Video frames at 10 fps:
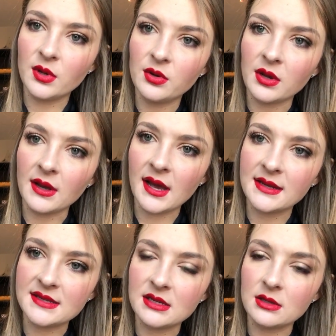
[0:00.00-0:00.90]
but you can
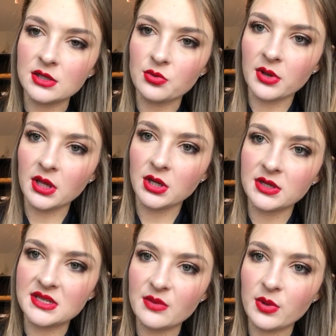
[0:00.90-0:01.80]
kind of see there's a really
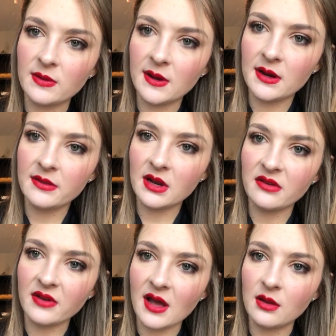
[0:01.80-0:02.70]
good dip in there, and then
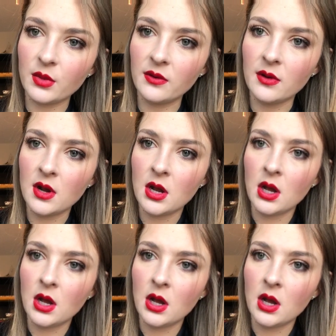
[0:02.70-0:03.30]
I've kind of been